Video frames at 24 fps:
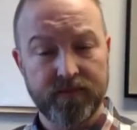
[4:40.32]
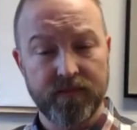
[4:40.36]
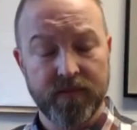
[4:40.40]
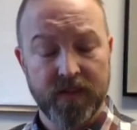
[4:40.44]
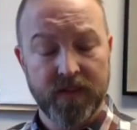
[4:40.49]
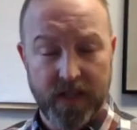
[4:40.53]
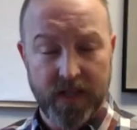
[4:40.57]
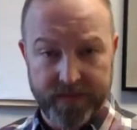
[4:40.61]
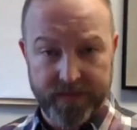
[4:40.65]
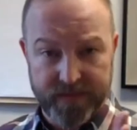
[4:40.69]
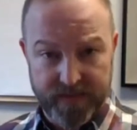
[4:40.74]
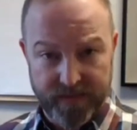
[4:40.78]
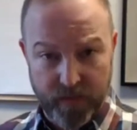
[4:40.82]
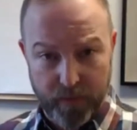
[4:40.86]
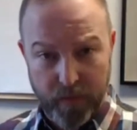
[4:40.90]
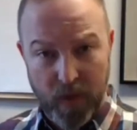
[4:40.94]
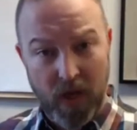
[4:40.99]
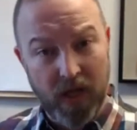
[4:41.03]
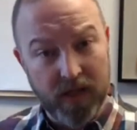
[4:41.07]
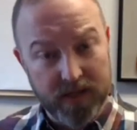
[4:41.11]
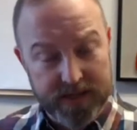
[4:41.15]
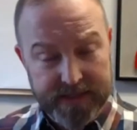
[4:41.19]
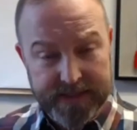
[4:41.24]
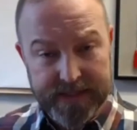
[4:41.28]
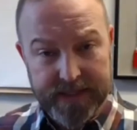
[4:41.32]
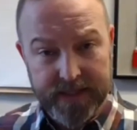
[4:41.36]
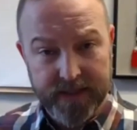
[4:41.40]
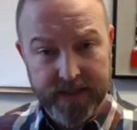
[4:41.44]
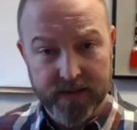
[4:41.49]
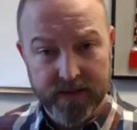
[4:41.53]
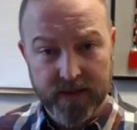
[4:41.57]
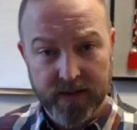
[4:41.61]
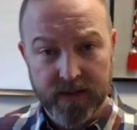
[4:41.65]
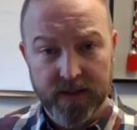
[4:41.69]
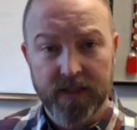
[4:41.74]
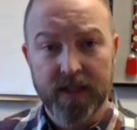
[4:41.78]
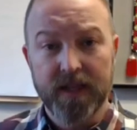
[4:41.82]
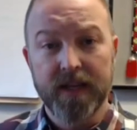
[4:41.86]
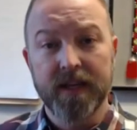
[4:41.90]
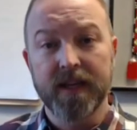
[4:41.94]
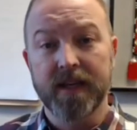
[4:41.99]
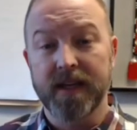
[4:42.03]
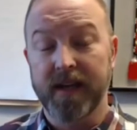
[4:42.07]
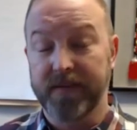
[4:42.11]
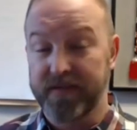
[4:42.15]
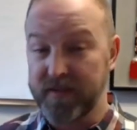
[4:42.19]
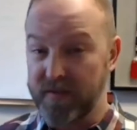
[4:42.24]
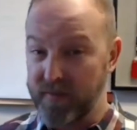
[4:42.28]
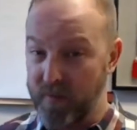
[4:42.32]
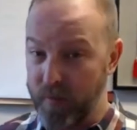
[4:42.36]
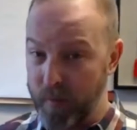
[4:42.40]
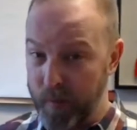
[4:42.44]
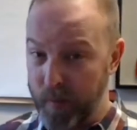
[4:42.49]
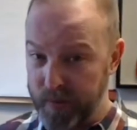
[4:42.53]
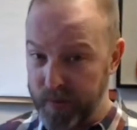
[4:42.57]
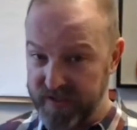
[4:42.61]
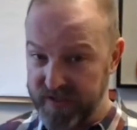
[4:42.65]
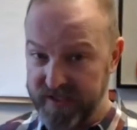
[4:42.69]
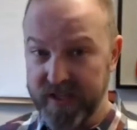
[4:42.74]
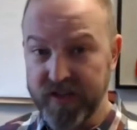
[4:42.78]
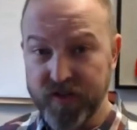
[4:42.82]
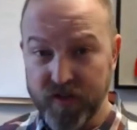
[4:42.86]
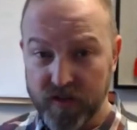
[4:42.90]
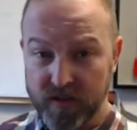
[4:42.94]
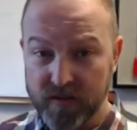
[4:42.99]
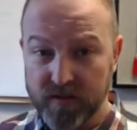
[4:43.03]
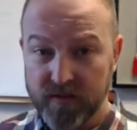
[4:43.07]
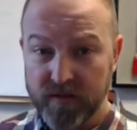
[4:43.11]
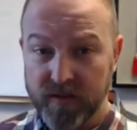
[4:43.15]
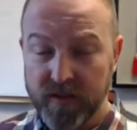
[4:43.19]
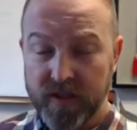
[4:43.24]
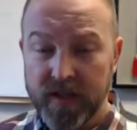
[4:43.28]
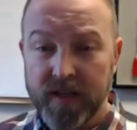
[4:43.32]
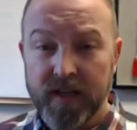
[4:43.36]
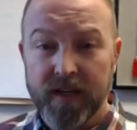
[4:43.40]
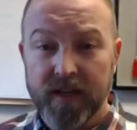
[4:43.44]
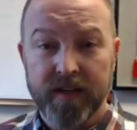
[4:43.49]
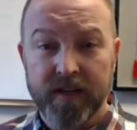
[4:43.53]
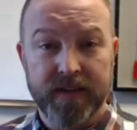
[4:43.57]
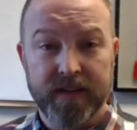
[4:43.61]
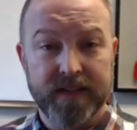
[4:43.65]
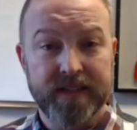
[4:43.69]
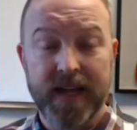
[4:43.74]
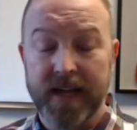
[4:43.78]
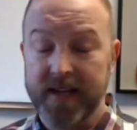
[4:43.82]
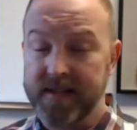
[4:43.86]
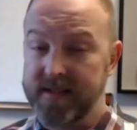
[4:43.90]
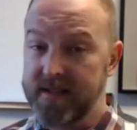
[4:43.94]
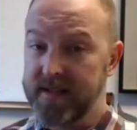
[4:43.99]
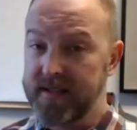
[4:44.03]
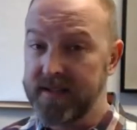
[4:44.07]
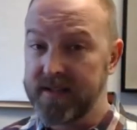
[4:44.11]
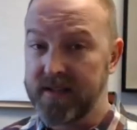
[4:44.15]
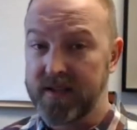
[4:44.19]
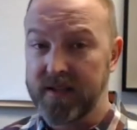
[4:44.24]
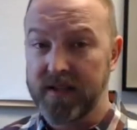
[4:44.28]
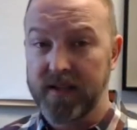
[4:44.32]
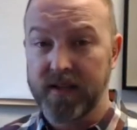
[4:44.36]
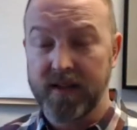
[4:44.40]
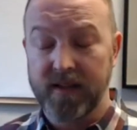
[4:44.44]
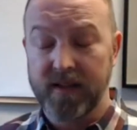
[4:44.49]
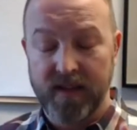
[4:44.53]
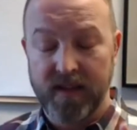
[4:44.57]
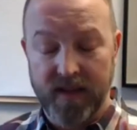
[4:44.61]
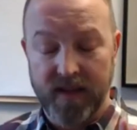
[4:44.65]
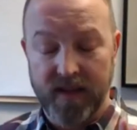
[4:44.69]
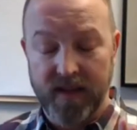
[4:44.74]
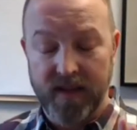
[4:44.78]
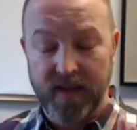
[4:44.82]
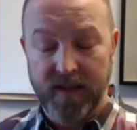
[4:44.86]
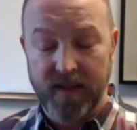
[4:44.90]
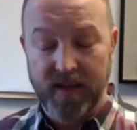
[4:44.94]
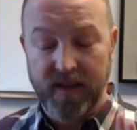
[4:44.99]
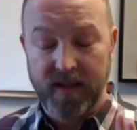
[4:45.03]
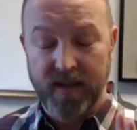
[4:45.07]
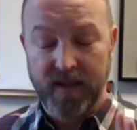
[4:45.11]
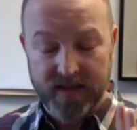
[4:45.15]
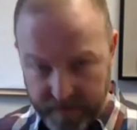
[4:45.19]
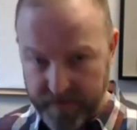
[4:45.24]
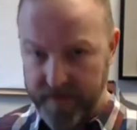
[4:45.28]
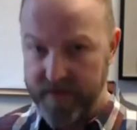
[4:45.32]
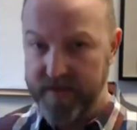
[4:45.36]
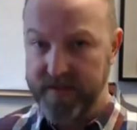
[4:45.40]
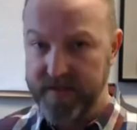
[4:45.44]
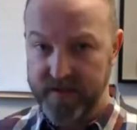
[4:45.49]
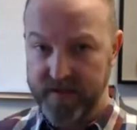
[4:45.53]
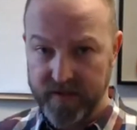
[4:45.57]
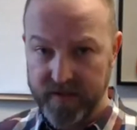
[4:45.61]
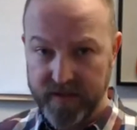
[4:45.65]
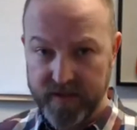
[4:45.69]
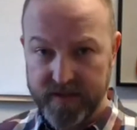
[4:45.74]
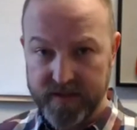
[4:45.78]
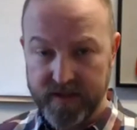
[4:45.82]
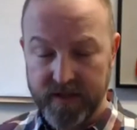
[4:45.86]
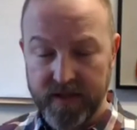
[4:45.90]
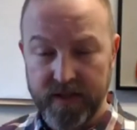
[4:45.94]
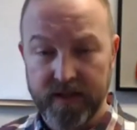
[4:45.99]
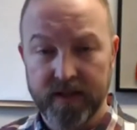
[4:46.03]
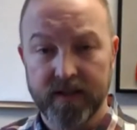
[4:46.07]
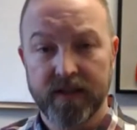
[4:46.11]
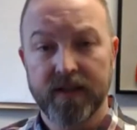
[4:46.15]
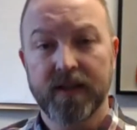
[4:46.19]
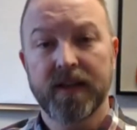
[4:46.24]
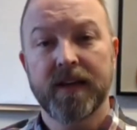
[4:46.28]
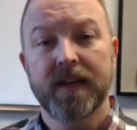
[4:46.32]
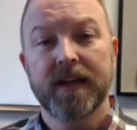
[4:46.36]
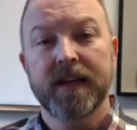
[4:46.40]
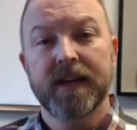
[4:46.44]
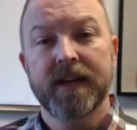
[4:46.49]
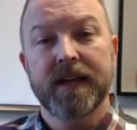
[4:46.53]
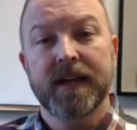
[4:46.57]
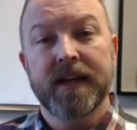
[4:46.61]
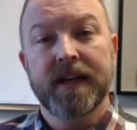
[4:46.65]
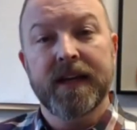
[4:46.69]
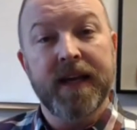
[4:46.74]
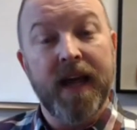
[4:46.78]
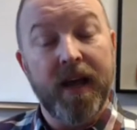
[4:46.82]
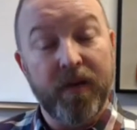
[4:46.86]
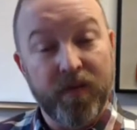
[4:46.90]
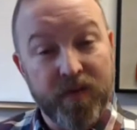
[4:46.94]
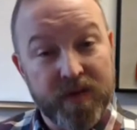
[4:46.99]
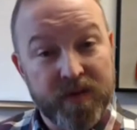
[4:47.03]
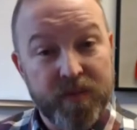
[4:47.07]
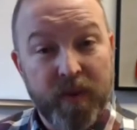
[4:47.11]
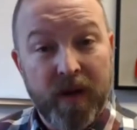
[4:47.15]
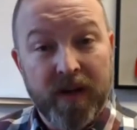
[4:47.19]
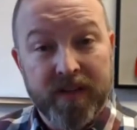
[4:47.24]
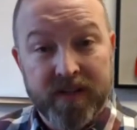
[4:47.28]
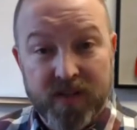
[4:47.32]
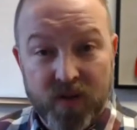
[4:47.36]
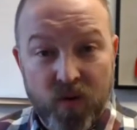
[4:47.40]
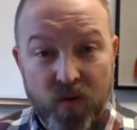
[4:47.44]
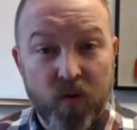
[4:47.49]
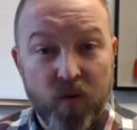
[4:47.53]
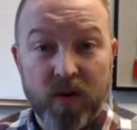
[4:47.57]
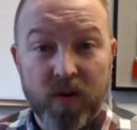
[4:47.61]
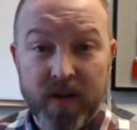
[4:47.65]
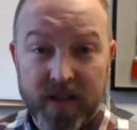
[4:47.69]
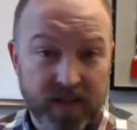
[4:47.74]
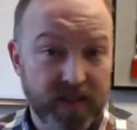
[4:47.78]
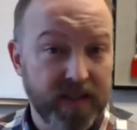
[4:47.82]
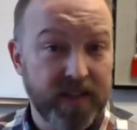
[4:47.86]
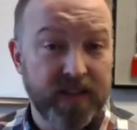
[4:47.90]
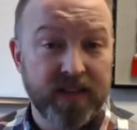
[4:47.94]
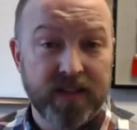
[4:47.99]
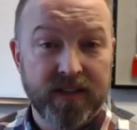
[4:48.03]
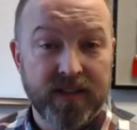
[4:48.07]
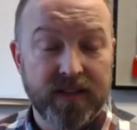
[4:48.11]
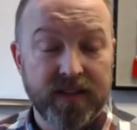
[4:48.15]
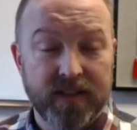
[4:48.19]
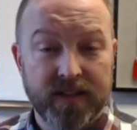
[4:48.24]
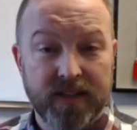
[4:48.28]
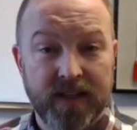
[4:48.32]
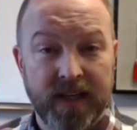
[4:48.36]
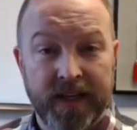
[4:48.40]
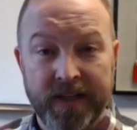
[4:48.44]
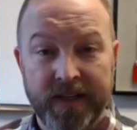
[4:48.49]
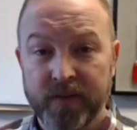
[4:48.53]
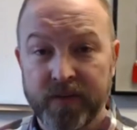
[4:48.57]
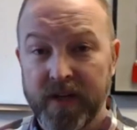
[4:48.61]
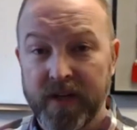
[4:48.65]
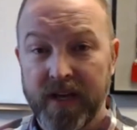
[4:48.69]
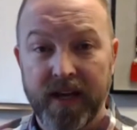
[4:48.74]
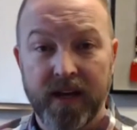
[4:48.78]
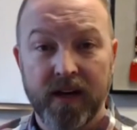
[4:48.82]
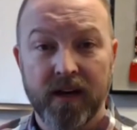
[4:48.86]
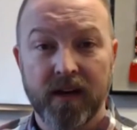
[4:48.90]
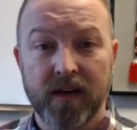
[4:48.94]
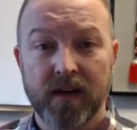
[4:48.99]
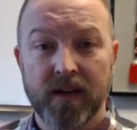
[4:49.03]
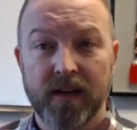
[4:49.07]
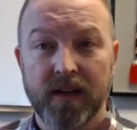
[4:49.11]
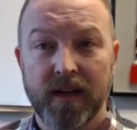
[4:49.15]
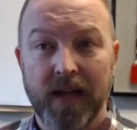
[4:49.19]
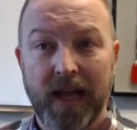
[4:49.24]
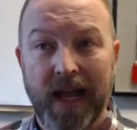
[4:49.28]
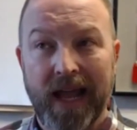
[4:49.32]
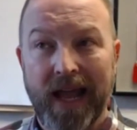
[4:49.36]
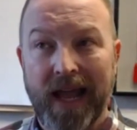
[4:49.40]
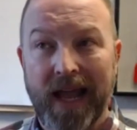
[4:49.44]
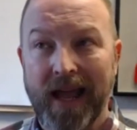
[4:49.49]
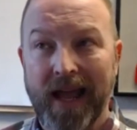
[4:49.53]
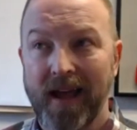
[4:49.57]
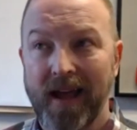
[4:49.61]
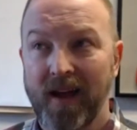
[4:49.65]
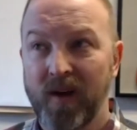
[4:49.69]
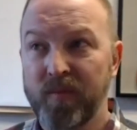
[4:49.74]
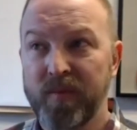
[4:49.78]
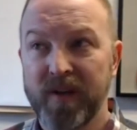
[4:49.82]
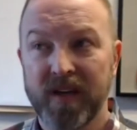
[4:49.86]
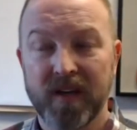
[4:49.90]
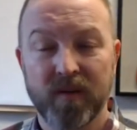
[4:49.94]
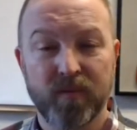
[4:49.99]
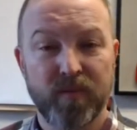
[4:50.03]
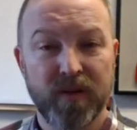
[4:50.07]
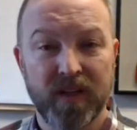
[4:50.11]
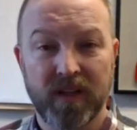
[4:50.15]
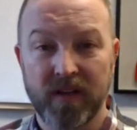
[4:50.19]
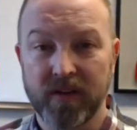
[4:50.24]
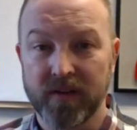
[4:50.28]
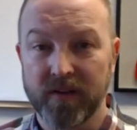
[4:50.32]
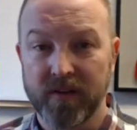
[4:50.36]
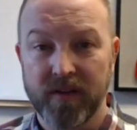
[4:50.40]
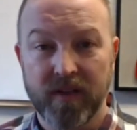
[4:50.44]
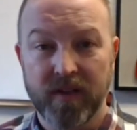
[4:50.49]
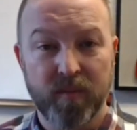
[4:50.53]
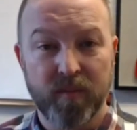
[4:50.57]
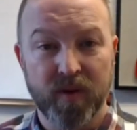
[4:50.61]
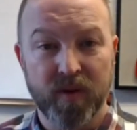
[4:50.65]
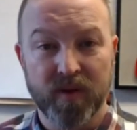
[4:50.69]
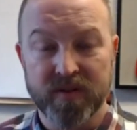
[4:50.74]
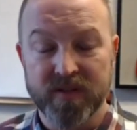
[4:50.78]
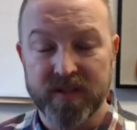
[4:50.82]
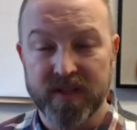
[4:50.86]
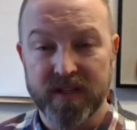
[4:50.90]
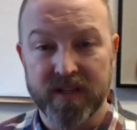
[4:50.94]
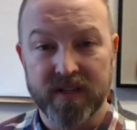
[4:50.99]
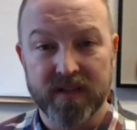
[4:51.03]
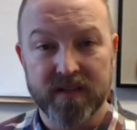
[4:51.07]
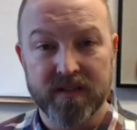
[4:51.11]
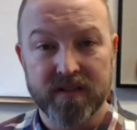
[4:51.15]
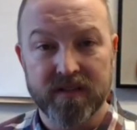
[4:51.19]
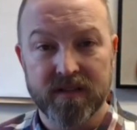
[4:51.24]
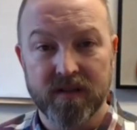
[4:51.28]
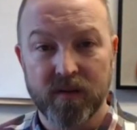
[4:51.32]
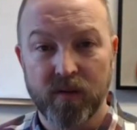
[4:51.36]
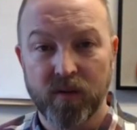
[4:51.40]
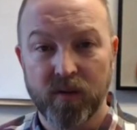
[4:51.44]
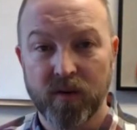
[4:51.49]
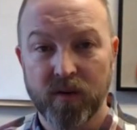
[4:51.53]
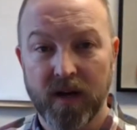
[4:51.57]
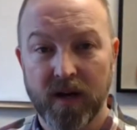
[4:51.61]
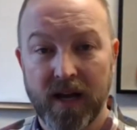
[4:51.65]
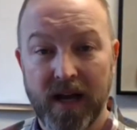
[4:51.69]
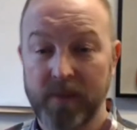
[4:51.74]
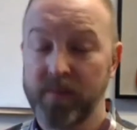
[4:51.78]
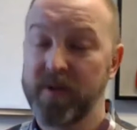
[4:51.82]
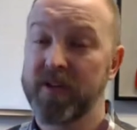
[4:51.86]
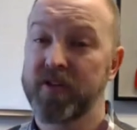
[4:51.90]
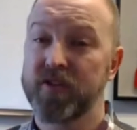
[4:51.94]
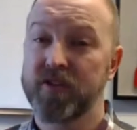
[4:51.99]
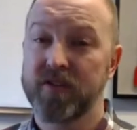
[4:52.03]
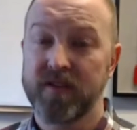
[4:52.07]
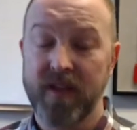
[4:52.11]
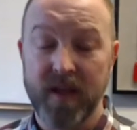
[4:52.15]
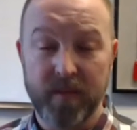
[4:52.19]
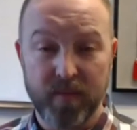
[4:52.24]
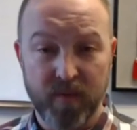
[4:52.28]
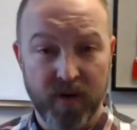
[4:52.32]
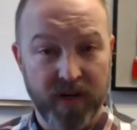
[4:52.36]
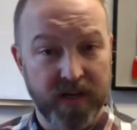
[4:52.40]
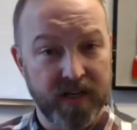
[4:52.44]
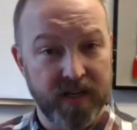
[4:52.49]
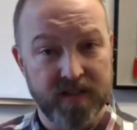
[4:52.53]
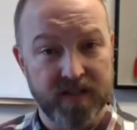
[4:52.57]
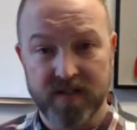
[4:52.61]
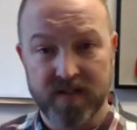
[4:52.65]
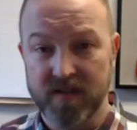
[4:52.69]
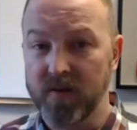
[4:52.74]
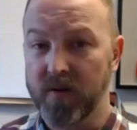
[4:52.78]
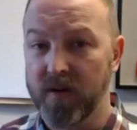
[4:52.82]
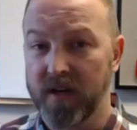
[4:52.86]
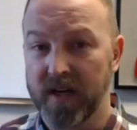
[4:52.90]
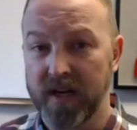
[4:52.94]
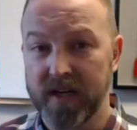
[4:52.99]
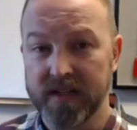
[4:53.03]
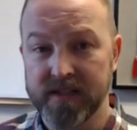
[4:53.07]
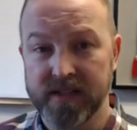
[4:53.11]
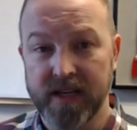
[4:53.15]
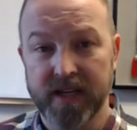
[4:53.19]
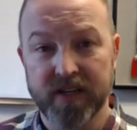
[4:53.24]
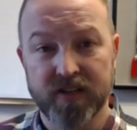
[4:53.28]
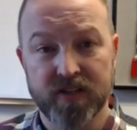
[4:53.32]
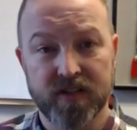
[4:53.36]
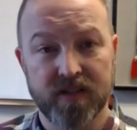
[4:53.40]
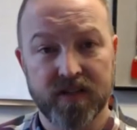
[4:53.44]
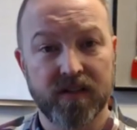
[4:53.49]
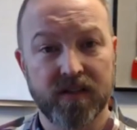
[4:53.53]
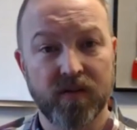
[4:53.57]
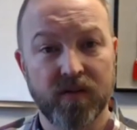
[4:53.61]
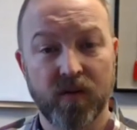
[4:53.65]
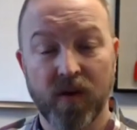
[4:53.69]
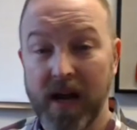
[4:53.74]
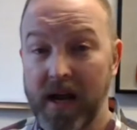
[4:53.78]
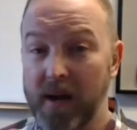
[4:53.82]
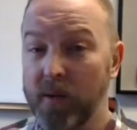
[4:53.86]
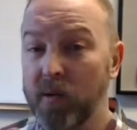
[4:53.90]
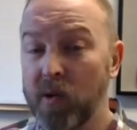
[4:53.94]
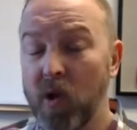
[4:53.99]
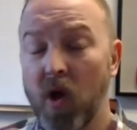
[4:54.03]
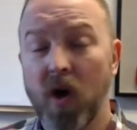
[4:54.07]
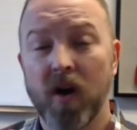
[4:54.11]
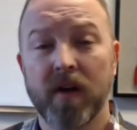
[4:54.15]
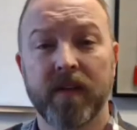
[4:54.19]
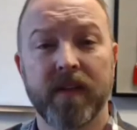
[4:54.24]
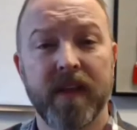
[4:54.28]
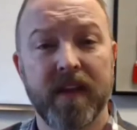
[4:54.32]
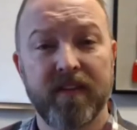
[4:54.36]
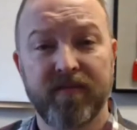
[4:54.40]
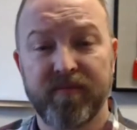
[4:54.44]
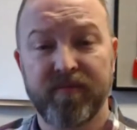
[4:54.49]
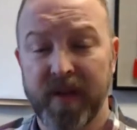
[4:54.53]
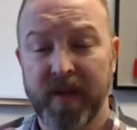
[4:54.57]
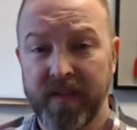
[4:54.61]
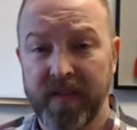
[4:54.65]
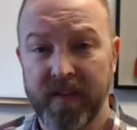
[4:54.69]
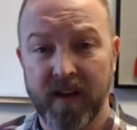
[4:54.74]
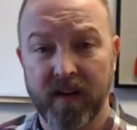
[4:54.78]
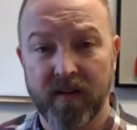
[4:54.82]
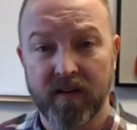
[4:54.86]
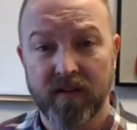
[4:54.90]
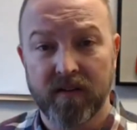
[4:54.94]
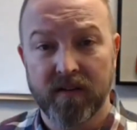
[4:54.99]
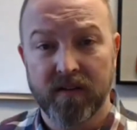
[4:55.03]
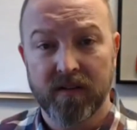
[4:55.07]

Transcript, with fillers: You have to have a policy, you have to have a procedure that takes these things very seriously and responds accordingly. I don't care how big a biller the person is, or how much they bring into the organization, or how long they've been there.